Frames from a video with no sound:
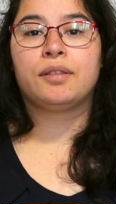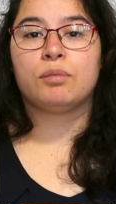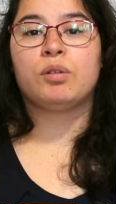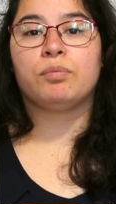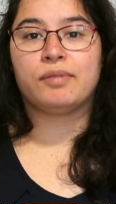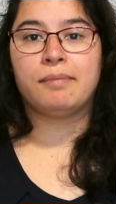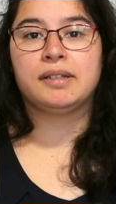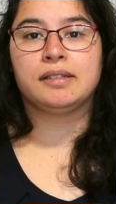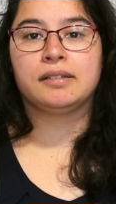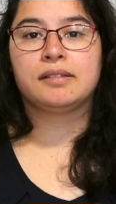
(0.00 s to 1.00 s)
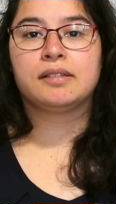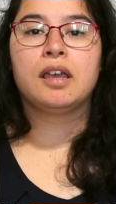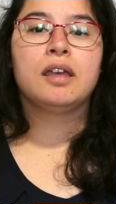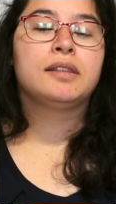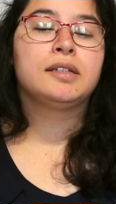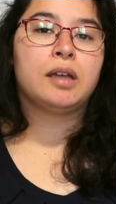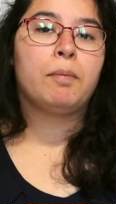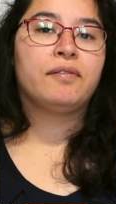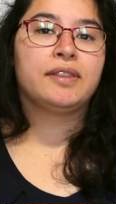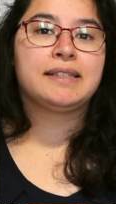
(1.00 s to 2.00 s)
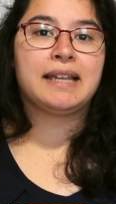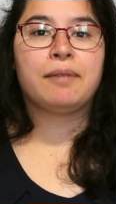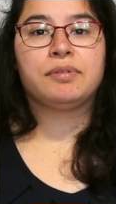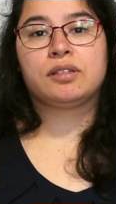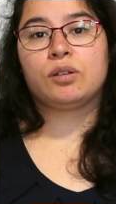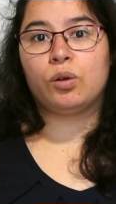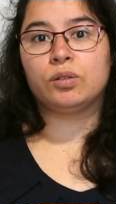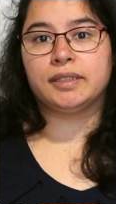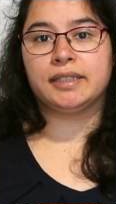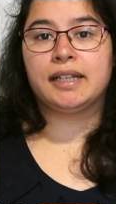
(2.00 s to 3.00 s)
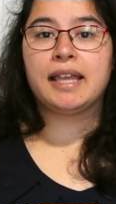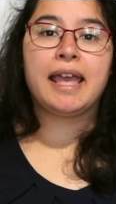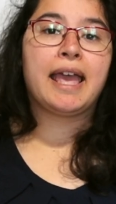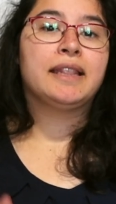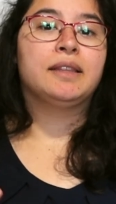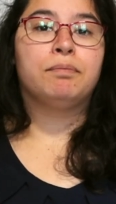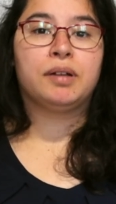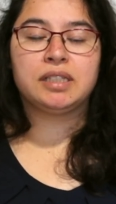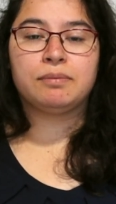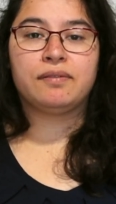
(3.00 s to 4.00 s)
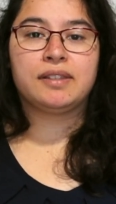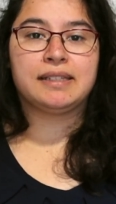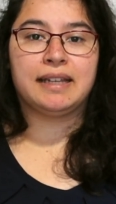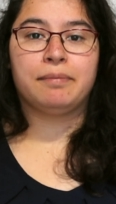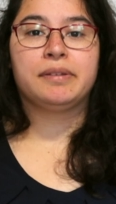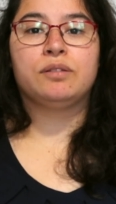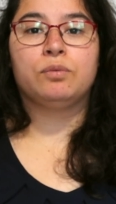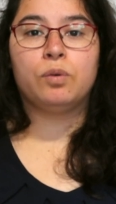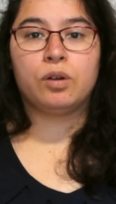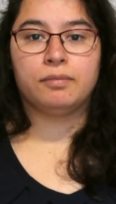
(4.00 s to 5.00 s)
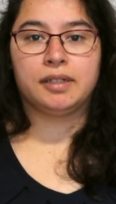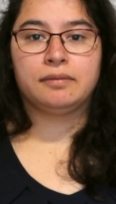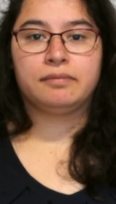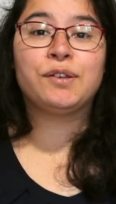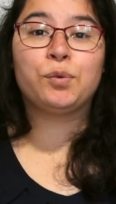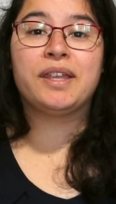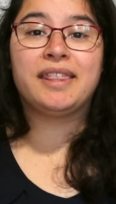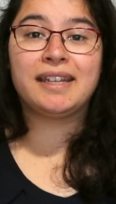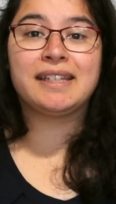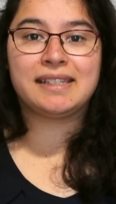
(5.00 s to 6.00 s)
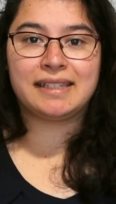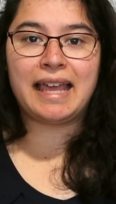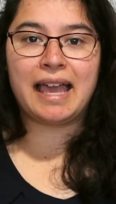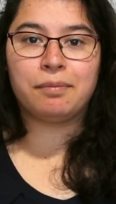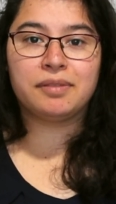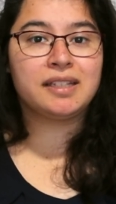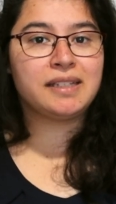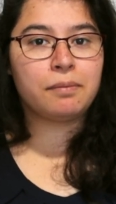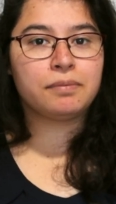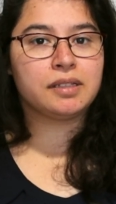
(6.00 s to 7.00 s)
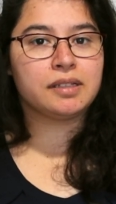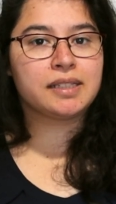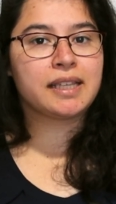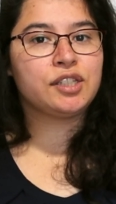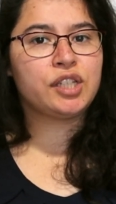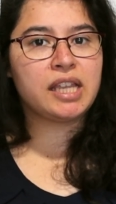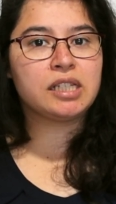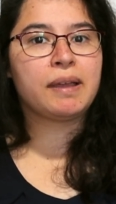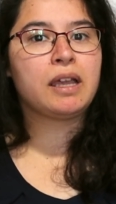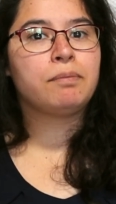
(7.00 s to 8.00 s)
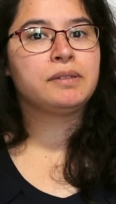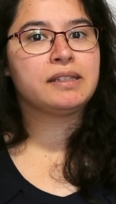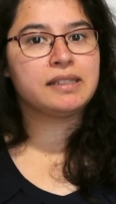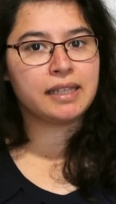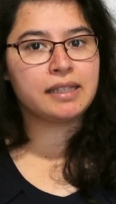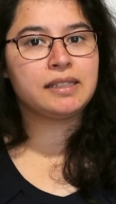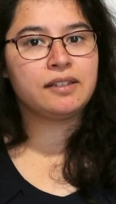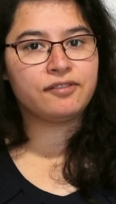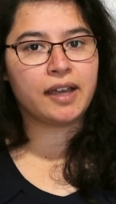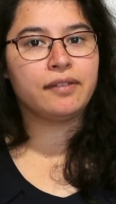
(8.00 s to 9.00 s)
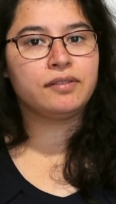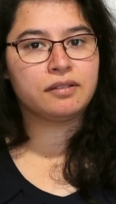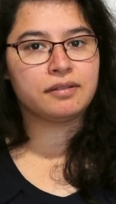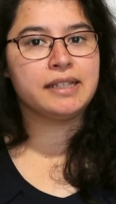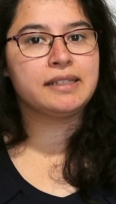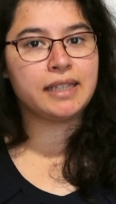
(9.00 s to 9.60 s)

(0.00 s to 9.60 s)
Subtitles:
thermal parameters, the top of the slab is colder and the bottom of the slab is warmer. And within the slab, the temperatures can change by up to 65 degrees